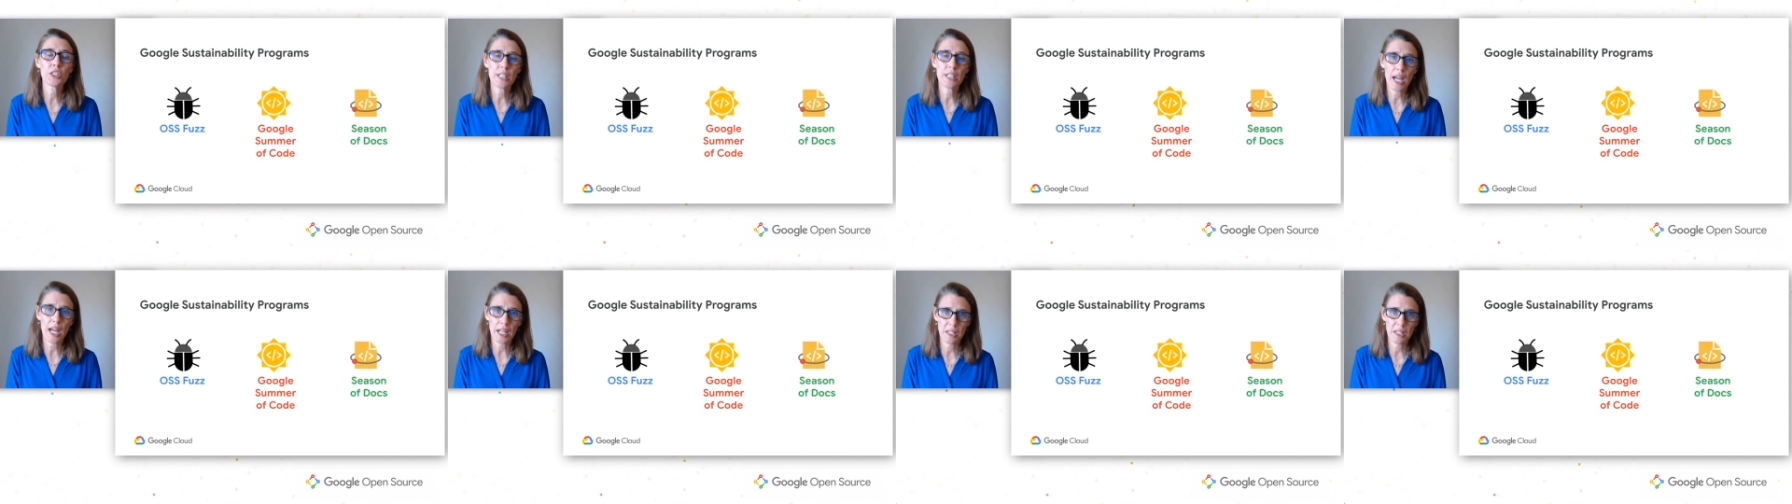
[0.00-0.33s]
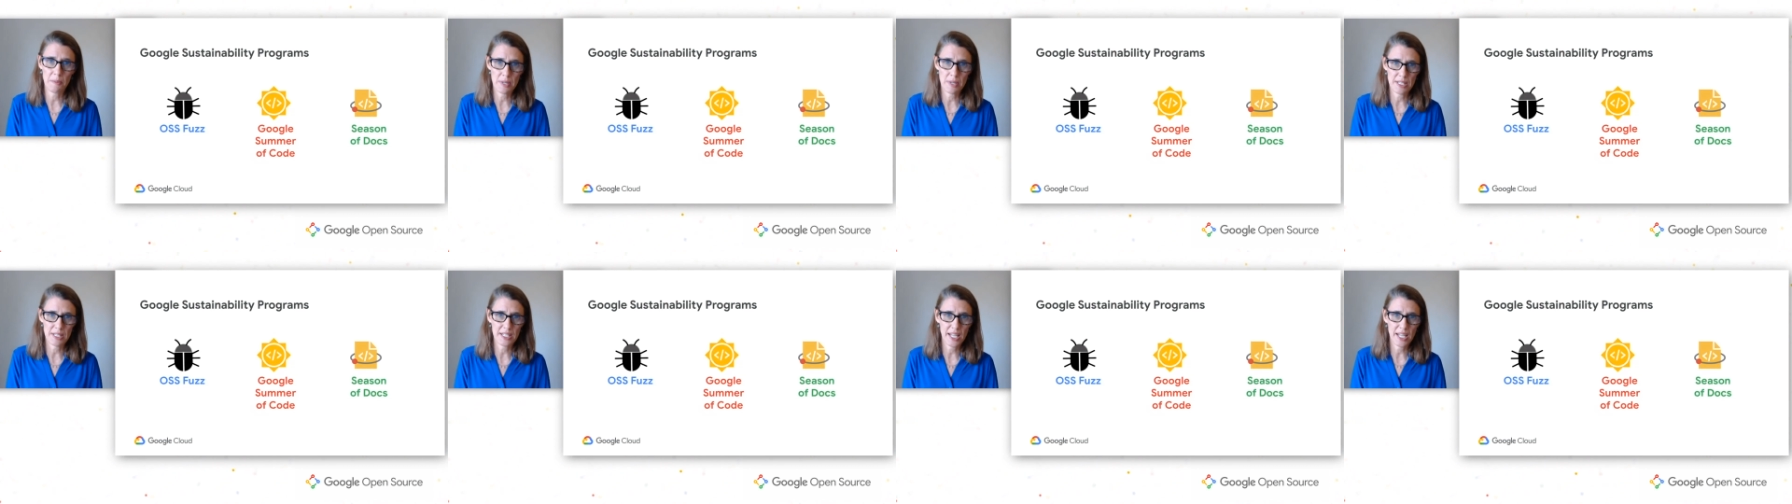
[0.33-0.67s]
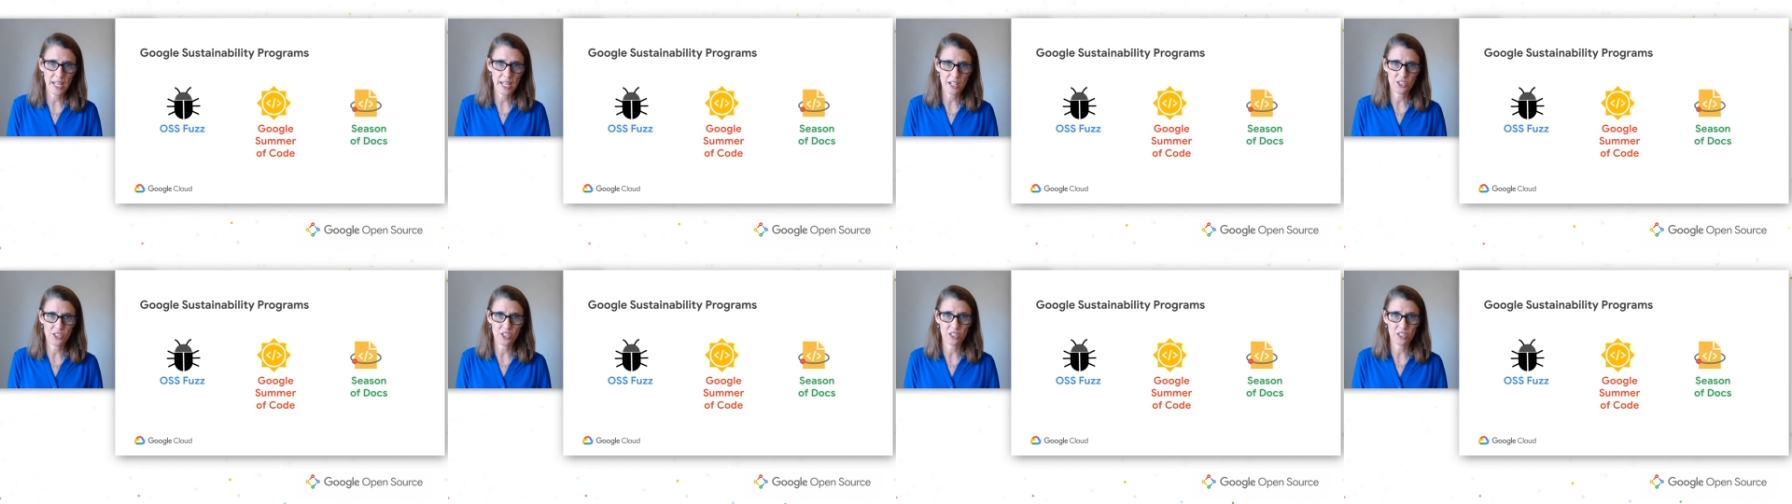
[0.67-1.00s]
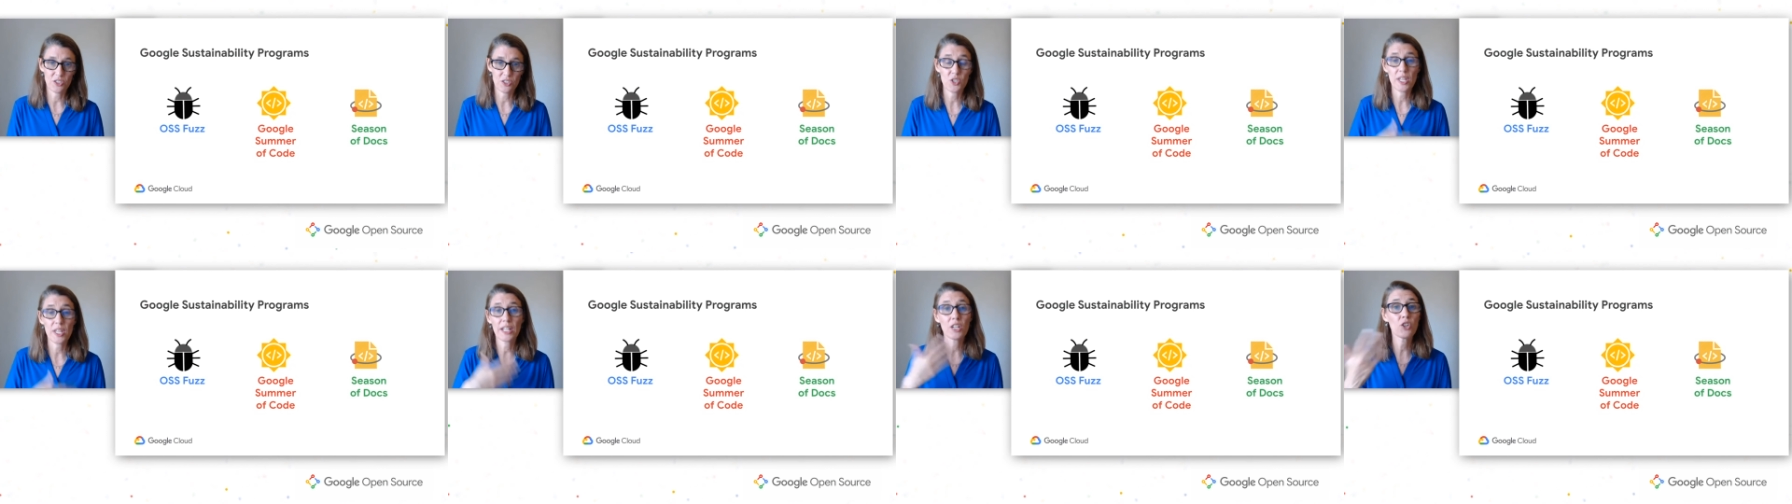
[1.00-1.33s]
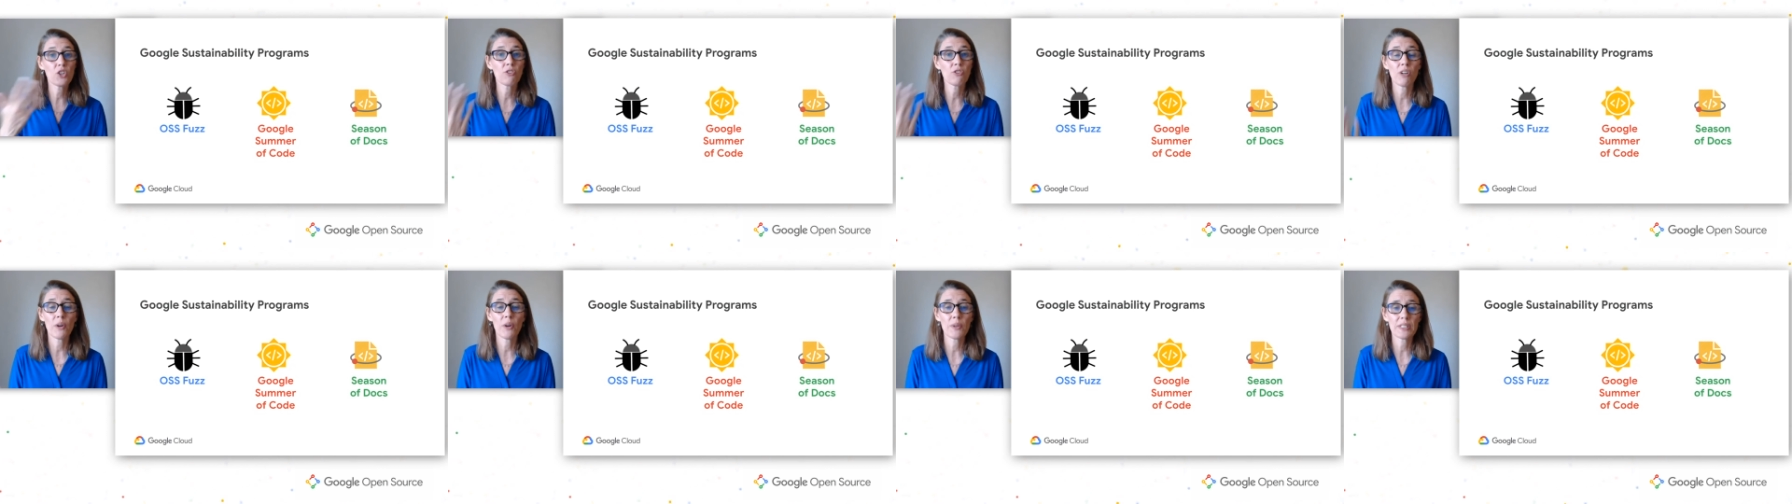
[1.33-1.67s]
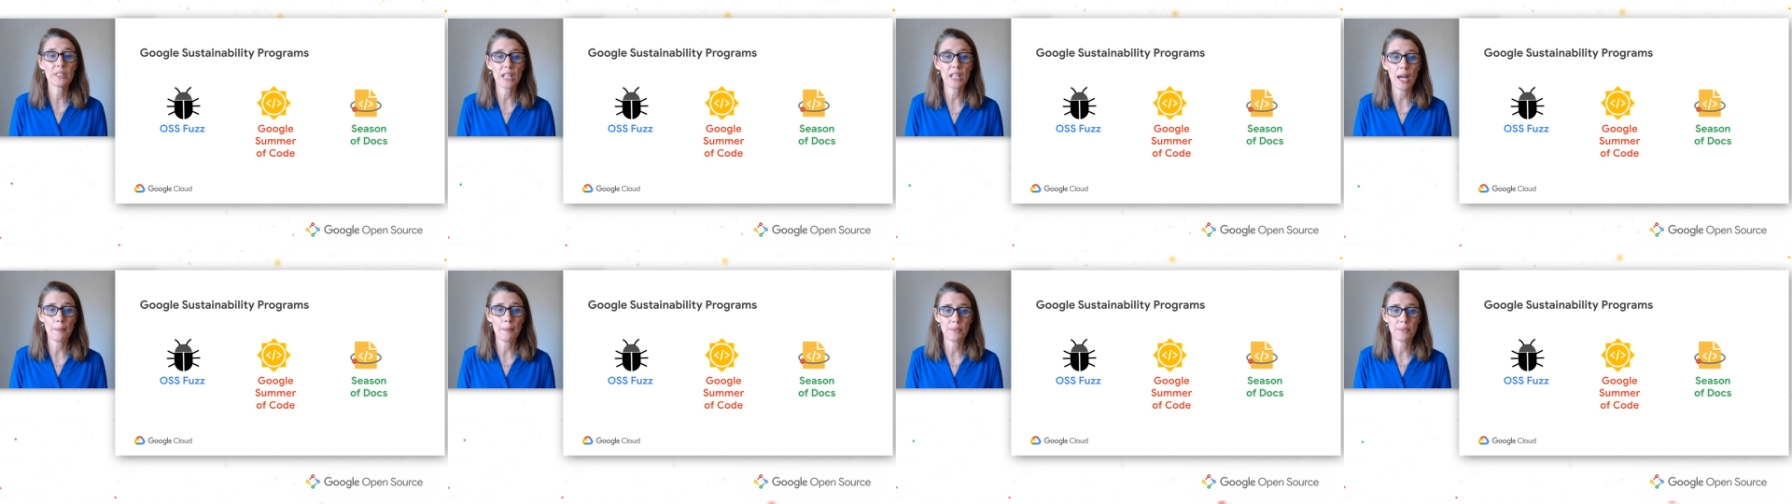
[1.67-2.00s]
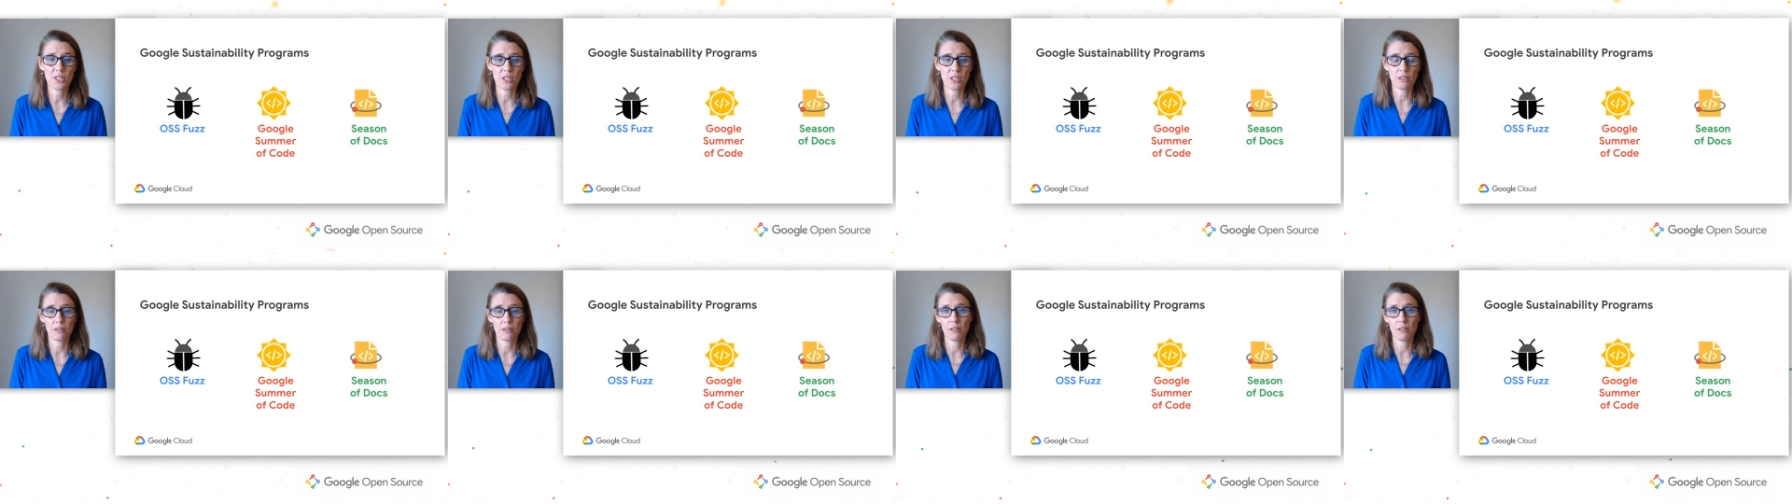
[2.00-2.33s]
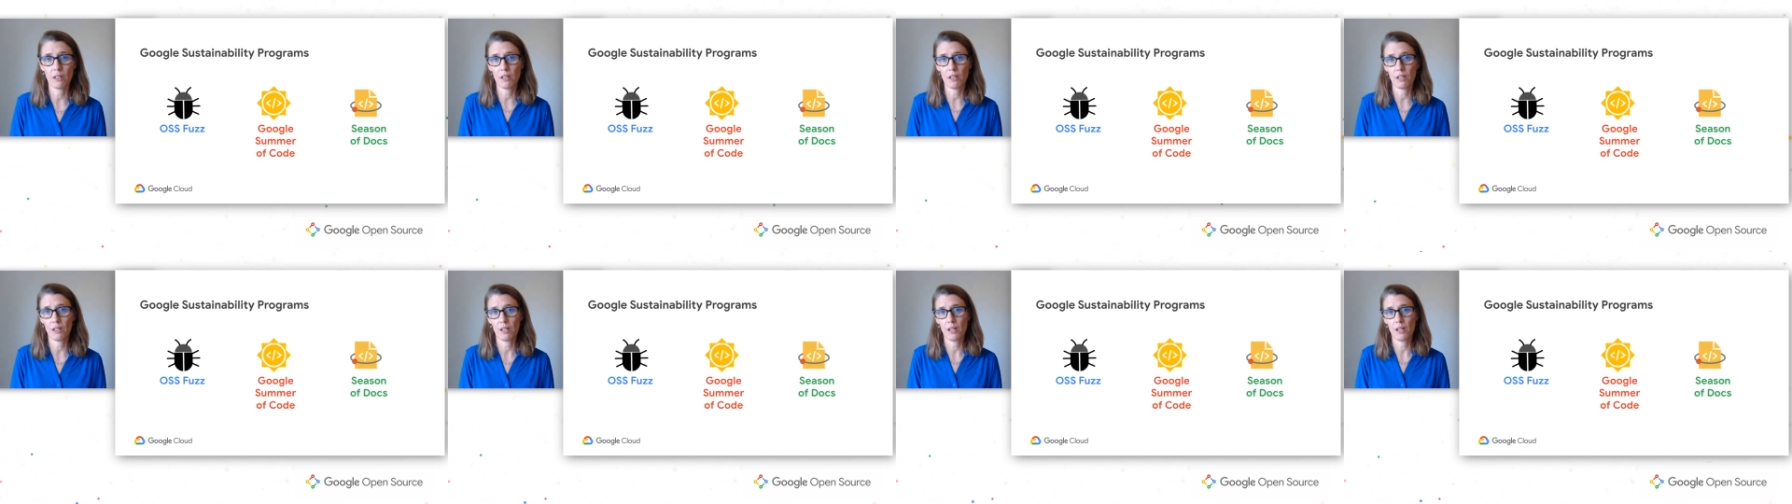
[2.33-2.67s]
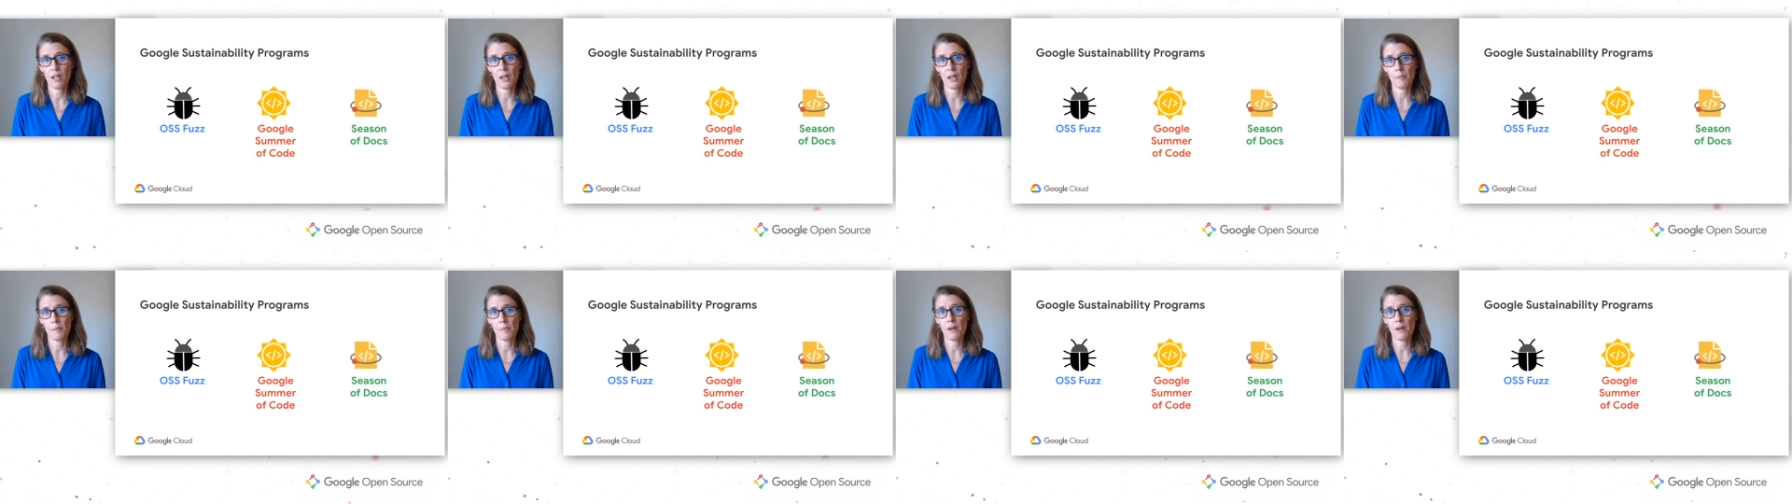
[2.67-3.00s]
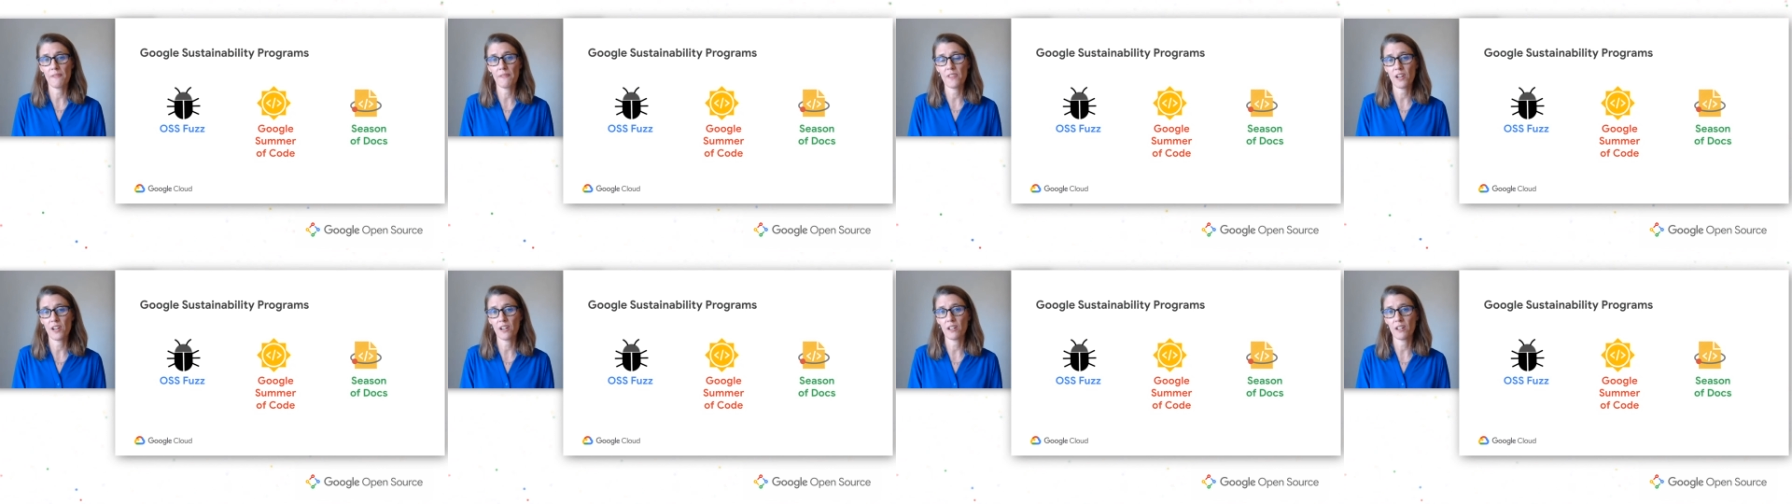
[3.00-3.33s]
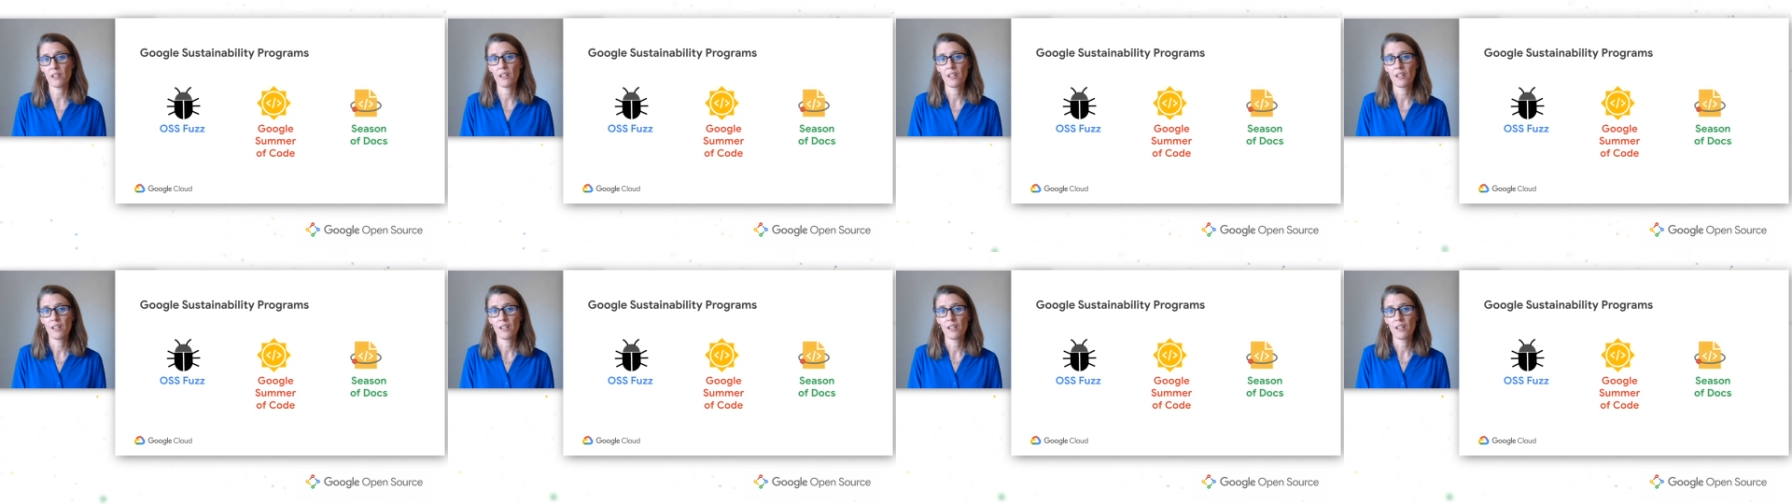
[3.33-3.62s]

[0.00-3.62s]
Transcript: documentation so they can grow adoption um, of their